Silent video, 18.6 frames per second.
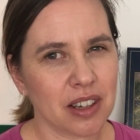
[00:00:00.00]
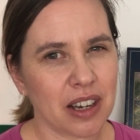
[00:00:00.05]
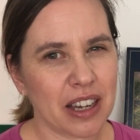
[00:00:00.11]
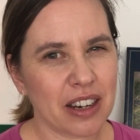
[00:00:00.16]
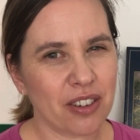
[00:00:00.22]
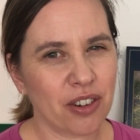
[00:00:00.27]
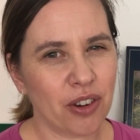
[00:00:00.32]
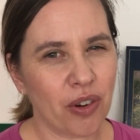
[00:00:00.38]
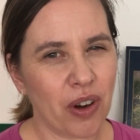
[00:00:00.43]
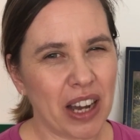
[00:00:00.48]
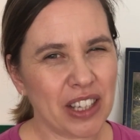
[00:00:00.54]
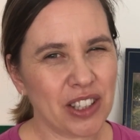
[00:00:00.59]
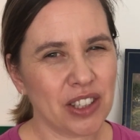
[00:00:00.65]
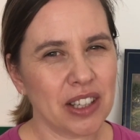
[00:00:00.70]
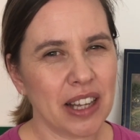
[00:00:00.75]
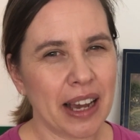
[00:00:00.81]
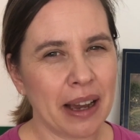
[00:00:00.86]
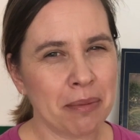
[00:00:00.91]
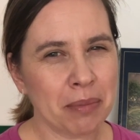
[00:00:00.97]
I don't know,
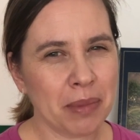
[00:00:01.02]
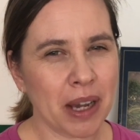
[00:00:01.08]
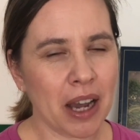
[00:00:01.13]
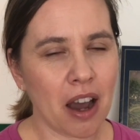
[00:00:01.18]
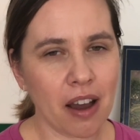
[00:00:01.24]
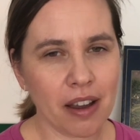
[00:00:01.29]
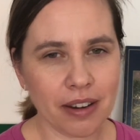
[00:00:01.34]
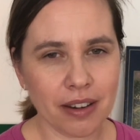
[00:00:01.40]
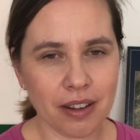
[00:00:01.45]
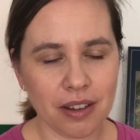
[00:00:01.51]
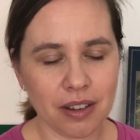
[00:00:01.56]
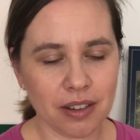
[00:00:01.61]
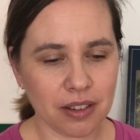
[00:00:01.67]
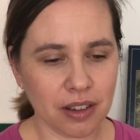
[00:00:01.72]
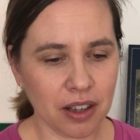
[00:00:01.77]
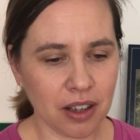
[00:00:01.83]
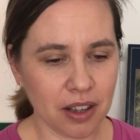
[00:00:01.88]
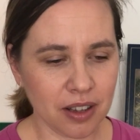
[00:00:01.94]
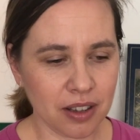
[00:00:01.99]
I'm kind
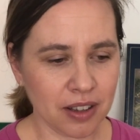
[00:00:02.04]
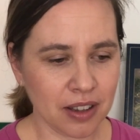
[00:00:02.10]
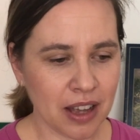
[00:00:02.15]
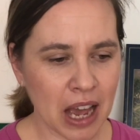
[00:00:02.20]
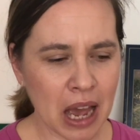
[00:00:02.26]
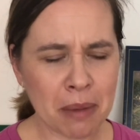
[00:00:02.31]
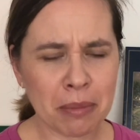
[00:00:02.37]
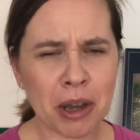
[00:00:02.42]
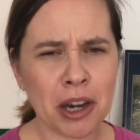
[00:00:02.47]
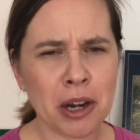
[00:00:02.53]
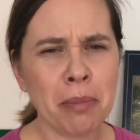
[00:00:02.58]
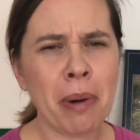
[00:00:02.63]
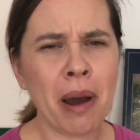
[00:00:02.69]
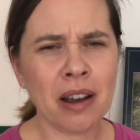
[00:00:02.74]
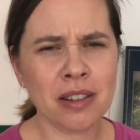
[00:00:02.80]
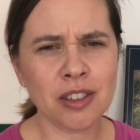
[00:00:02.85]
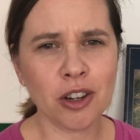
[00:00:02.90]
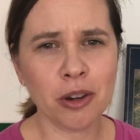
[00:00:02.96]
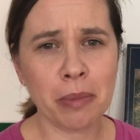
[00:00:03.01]
of
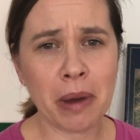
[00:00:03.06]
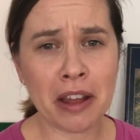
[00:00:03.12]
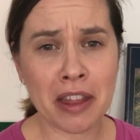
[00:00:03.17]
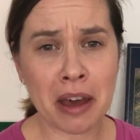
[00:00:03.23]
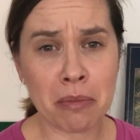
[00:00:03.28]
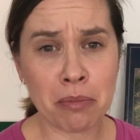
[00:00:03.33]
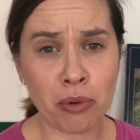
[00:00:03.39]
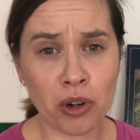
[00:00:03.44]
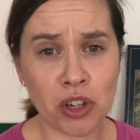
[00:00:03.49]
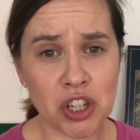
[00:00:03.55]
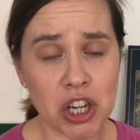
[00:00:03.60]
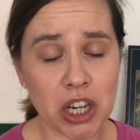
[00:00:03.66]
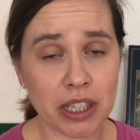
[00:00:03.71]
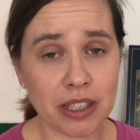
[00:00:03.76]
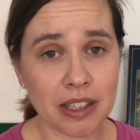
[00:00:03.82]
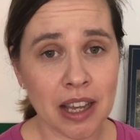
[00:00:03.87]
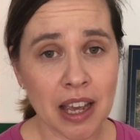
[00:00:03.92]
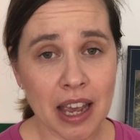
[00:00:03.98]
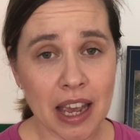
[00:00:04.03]
puzzled about that
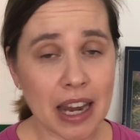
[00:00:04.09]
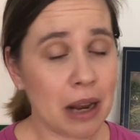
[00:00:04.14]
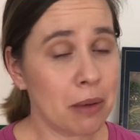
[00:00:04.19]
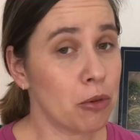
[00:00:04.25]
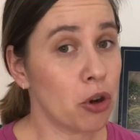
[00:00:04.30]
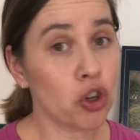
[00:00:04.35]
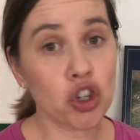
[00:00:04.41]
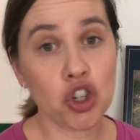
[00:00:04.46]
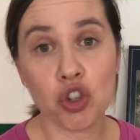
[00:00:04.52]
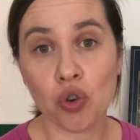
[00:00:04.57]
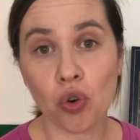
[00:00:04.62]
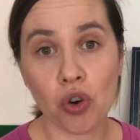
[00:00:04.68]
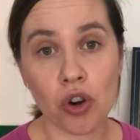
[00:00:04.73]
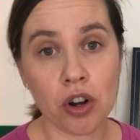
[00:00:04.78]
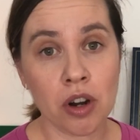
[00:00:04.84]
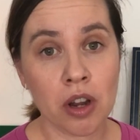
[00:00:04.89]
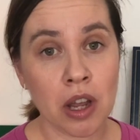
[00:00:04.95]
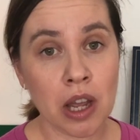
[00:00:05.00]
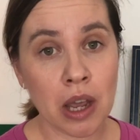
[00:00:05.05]
project, and I'm not
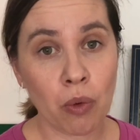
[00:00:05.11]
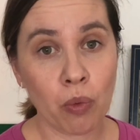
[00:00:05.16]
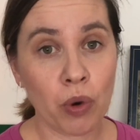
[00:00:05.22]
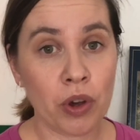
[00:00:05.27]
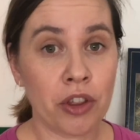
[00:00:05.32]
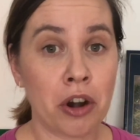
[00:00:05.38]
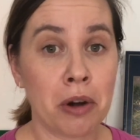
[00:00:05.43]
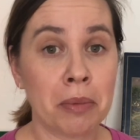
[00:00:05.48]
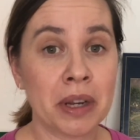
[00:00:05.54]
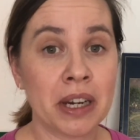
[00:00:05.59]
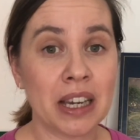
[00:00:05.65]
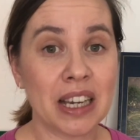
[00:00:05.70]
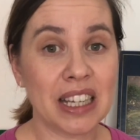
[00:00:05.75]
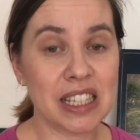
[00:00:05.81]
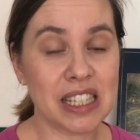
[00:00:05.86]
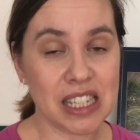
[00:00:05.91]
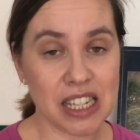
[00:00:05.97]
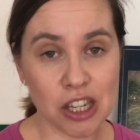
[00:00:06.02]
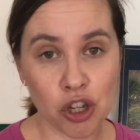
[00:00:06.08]
sure whether I'm going to
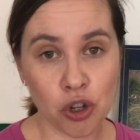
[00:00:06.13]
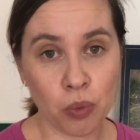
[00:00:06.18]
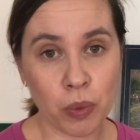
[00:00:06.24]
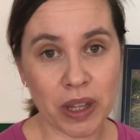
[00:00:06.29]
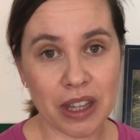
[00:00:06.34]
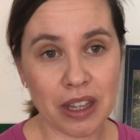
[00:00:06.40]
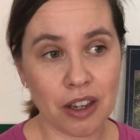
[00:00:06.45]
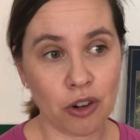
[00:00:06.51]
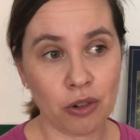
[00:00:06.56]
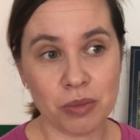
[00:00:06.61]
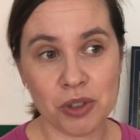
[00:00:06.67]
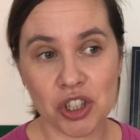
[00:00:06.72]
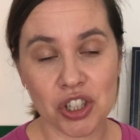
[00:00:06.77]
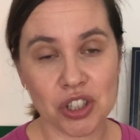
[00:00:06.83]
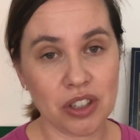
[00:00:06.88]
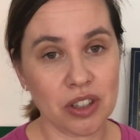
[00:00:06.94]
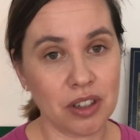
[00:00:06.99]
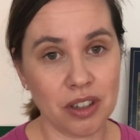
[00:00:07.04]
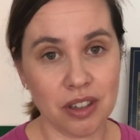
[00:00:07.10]
continue with it or I'm
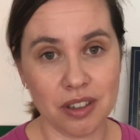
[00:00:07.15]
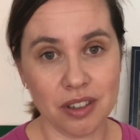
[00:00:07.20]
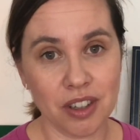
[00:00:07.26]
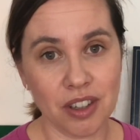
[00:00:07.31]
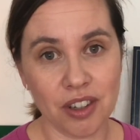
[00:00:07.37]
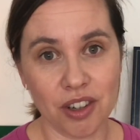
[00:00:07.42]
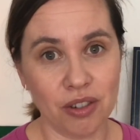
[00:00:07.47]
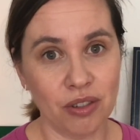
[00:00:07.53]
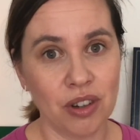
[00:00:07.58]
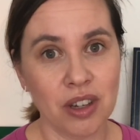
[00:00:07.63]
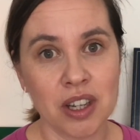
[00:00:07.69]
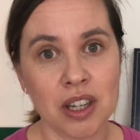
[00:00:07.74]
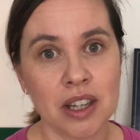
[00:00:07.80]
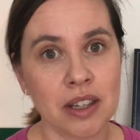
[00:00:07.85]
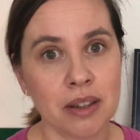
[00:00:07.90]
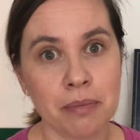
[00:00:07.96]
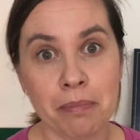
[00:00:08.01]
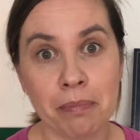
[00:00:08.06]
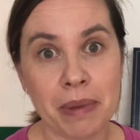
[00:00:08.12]
just going to, you know,
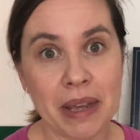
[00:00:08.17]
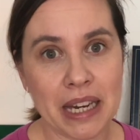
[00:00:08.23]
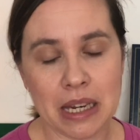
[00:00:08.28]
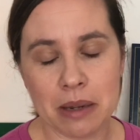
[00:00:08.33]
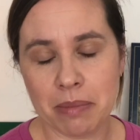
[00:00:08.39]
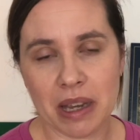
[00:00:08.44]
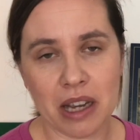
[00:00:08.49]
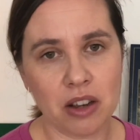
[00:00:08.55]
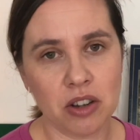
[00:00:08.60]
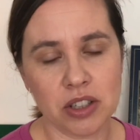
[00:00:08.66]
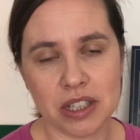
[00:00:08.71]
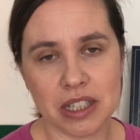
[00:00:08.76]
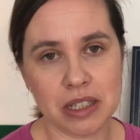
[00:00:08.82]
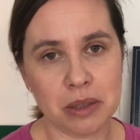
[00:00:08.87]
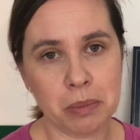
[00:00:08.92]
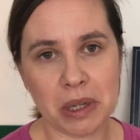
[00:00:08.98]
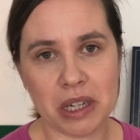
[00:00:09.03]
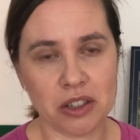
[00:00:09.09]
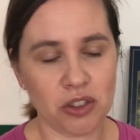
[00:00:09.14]
bin it because
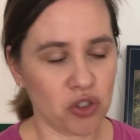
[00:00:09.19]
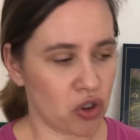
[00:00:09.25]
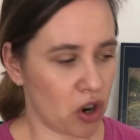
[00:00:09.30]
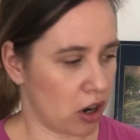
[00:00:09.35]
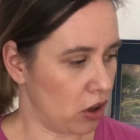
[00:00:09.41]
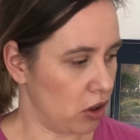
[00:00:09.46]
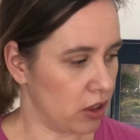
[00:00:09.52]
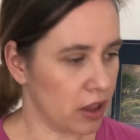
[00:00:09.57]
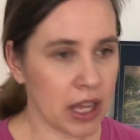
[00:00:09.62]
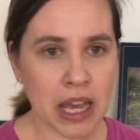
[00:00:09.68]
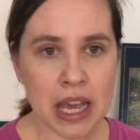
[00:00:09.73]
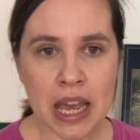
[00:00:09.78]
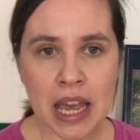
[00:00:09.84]
it's been a struggle.